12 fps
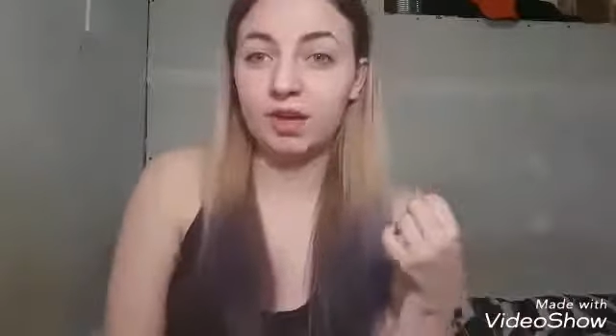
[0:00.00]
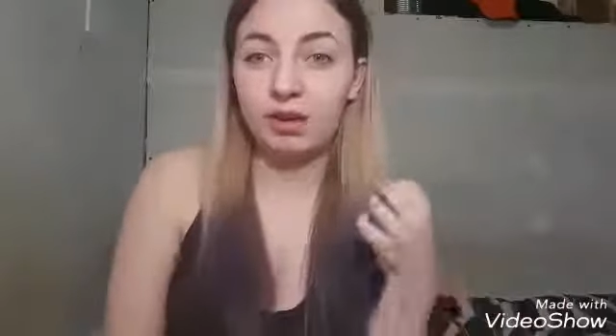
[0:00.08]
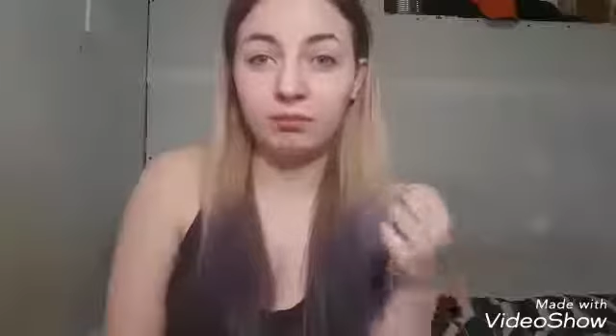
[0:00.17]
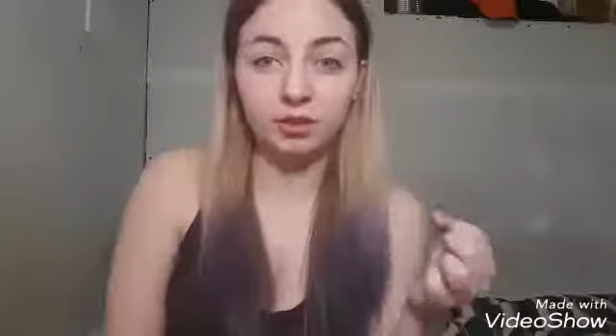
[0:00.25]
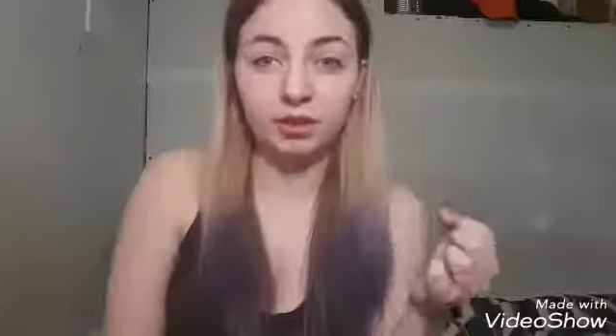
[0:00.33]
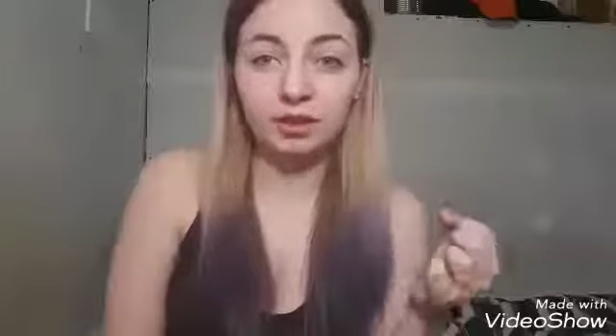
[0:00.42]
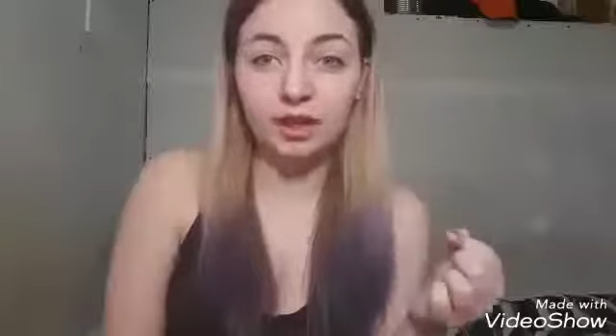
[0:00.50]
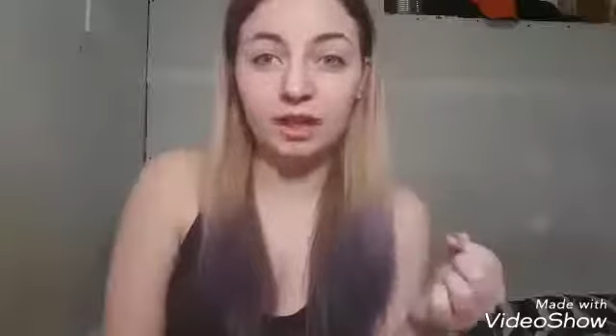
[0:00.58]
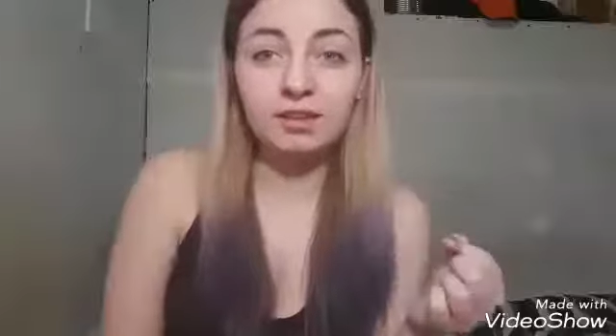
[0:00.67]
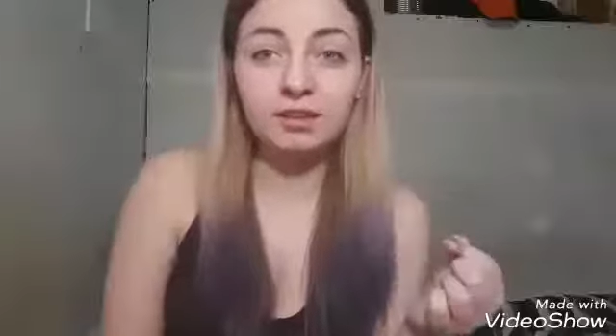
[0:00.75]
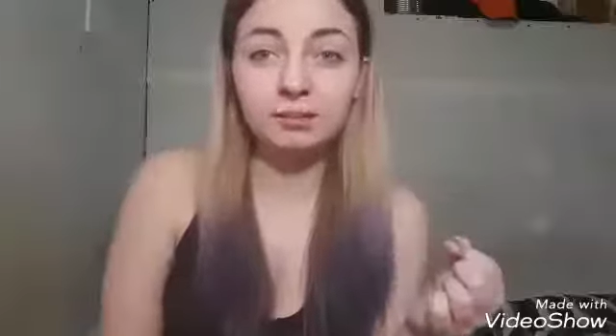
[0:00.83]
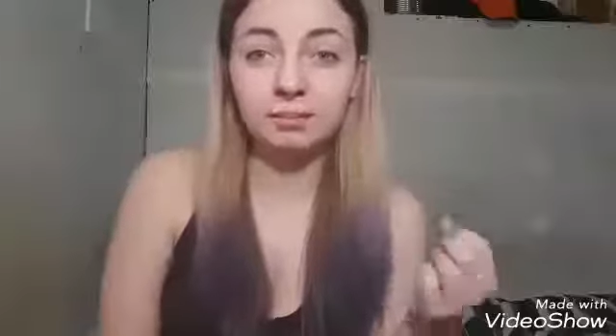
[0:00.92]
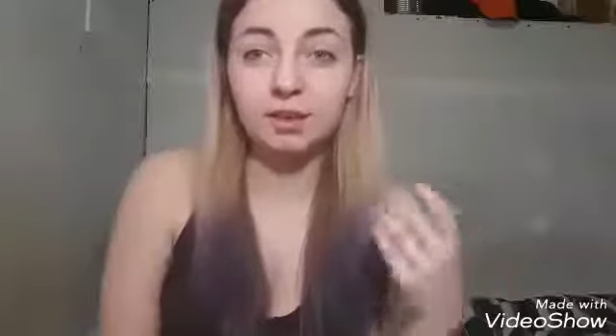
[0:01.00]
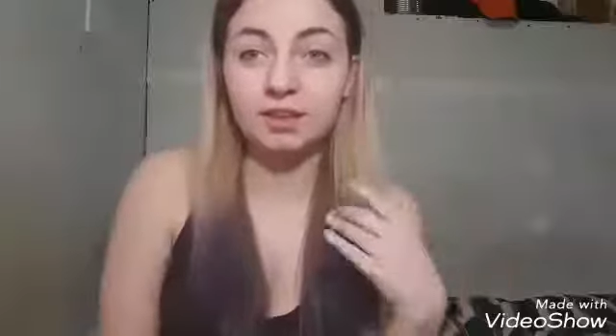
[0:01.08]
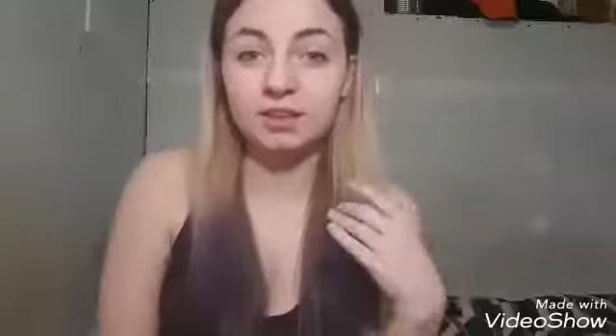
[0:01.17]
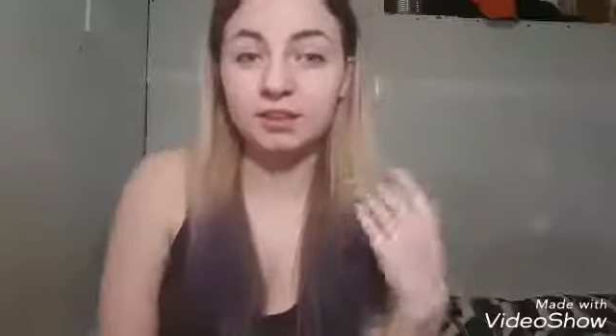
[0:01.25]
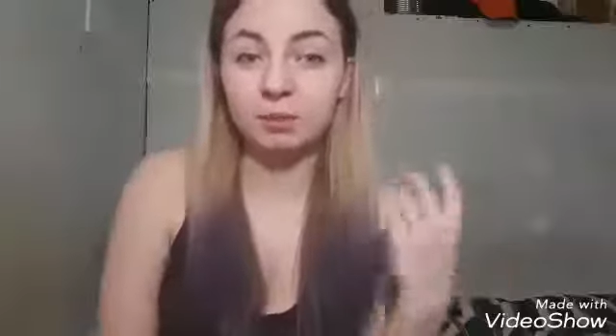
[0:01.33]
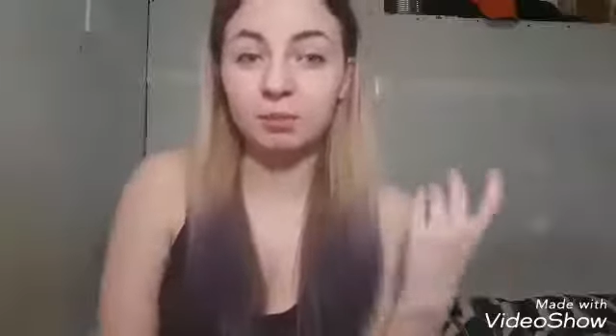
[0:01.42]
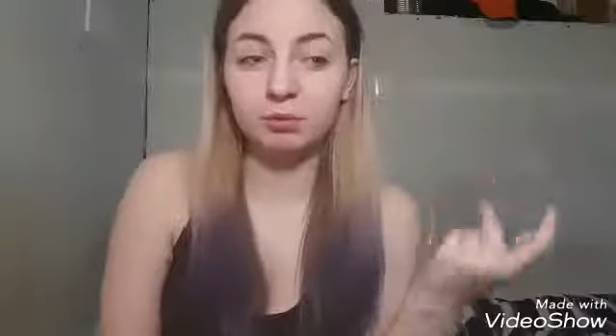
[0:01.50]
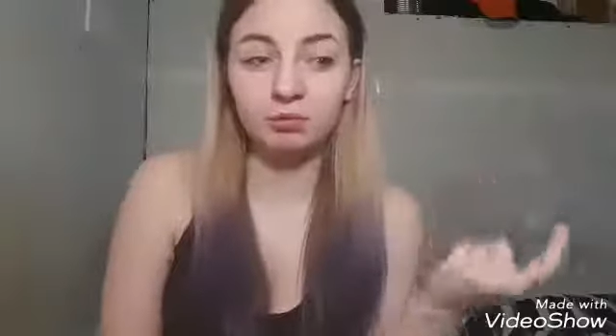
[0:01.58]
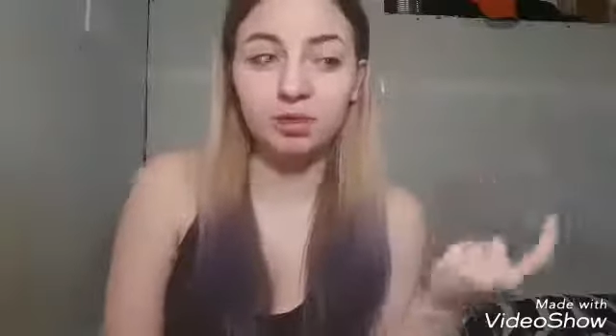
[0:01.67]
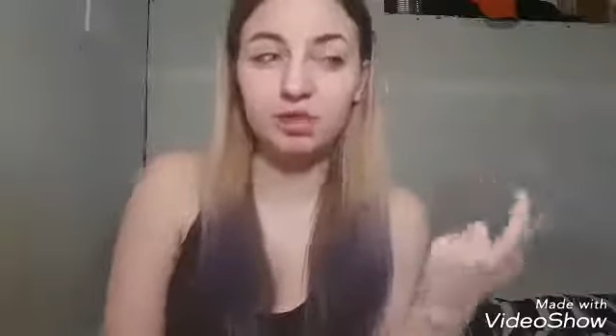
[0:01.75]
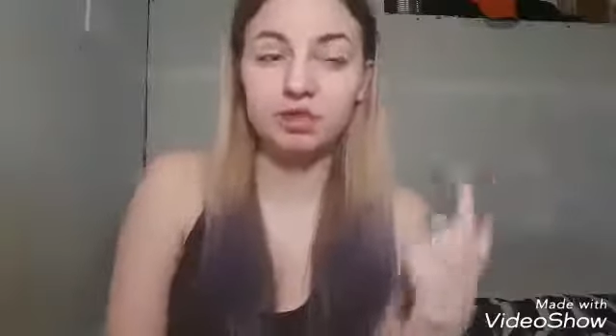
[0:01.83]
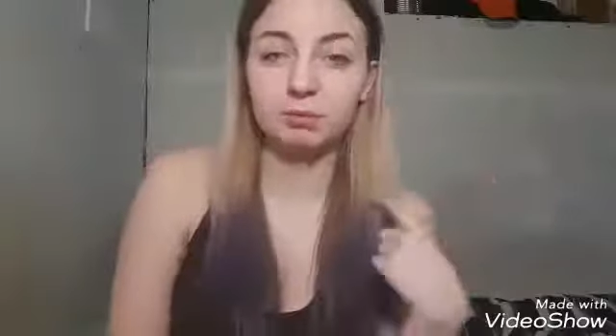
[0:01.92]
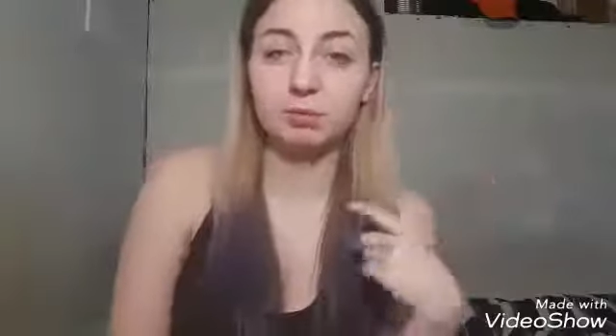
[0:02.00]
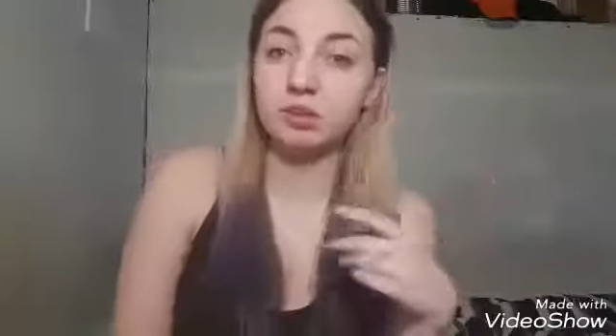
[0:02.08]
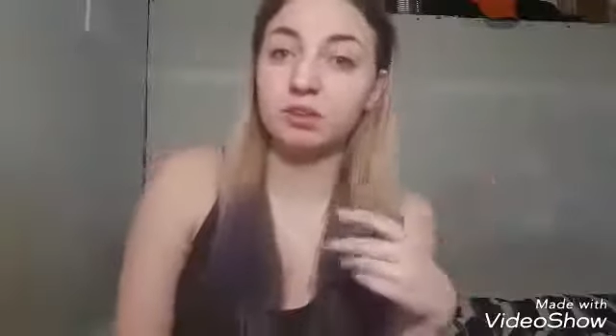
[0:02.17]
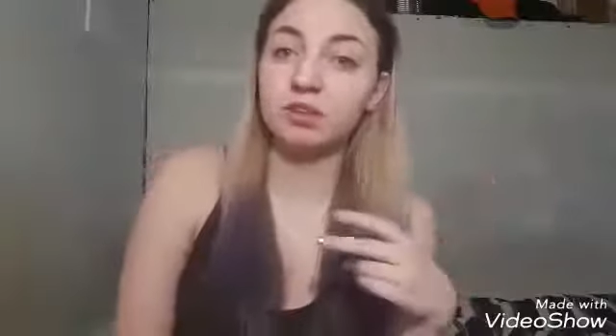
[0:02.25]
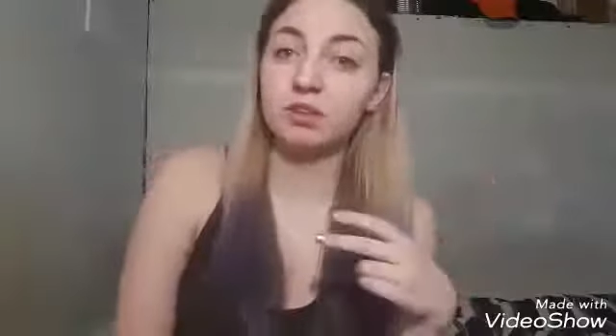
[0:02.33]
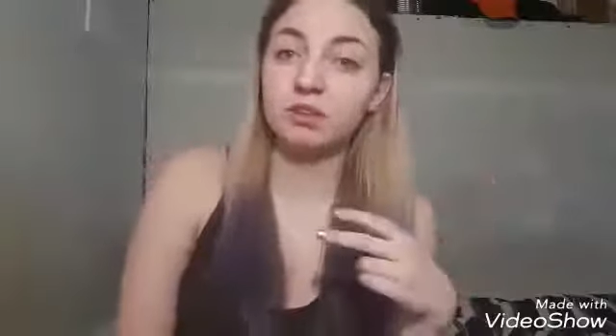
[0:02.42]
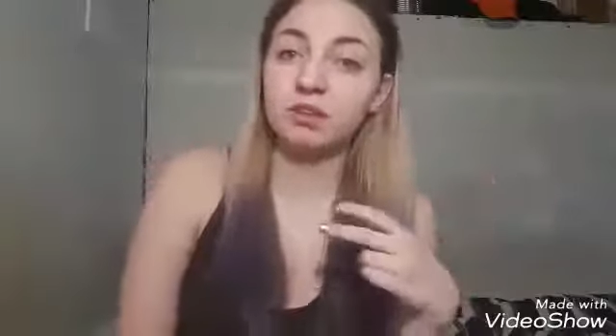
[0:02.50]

I really liked, because some were free, some were